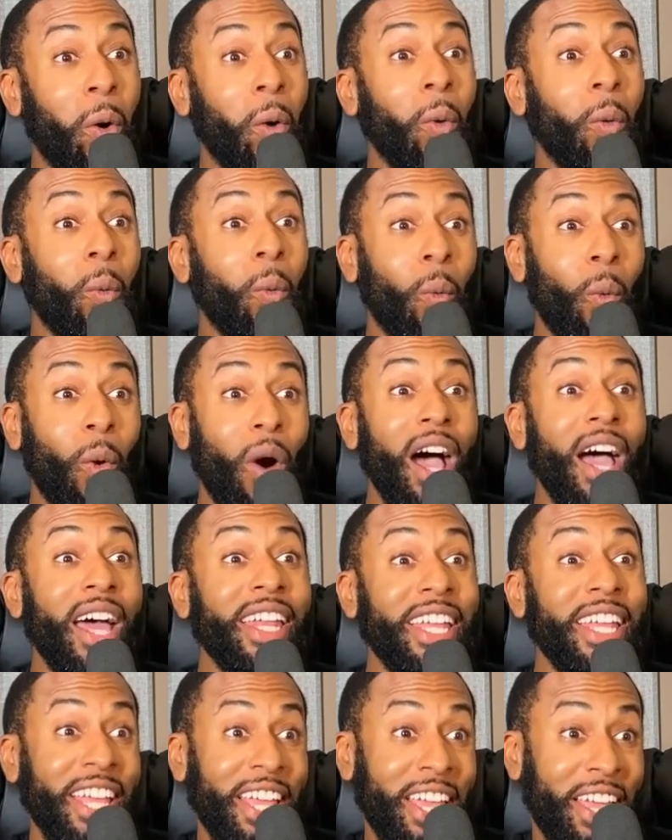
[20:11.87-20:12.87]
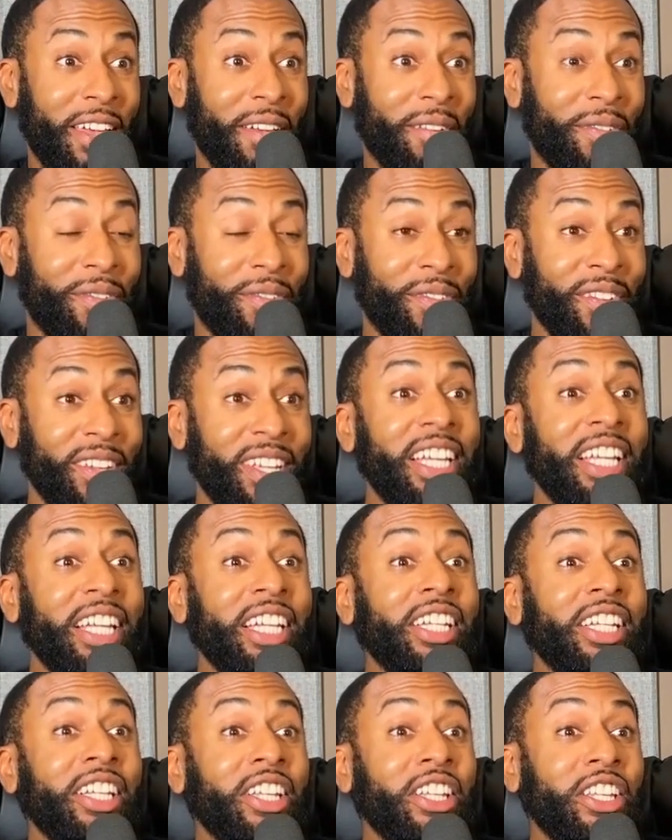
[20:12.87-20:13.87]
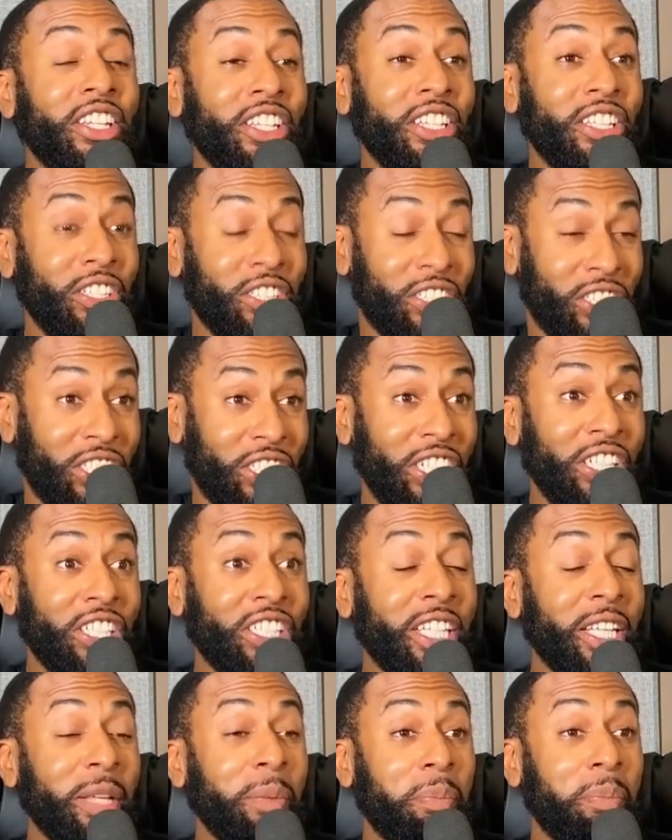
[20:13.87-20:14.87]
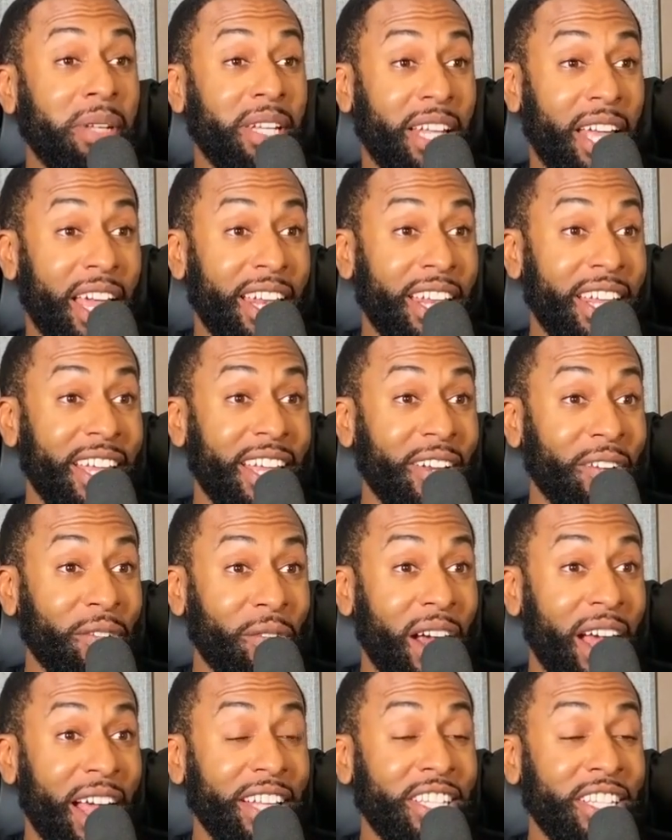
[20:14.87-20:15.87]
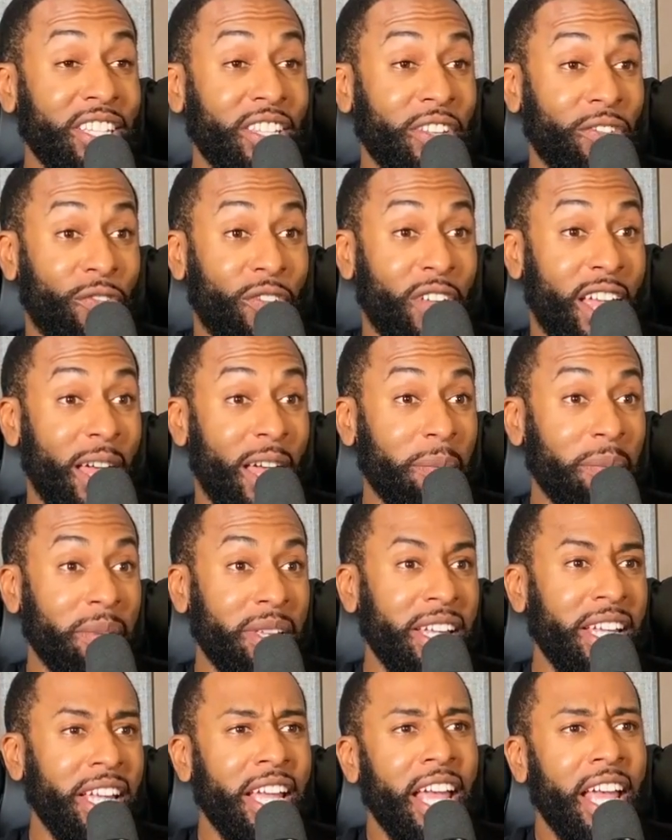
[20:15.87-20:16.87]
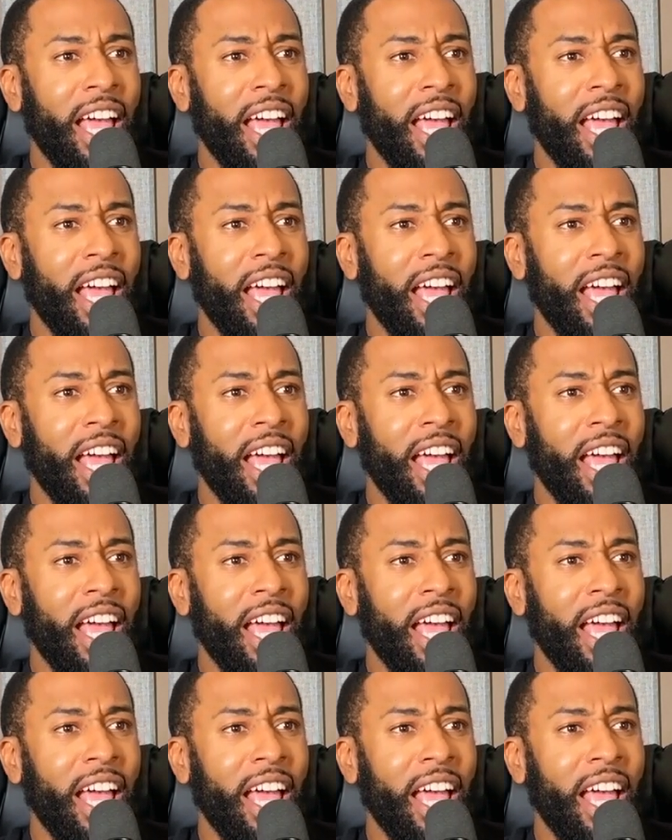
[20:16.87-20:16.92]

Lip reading: What if she's complaining, right, to the family,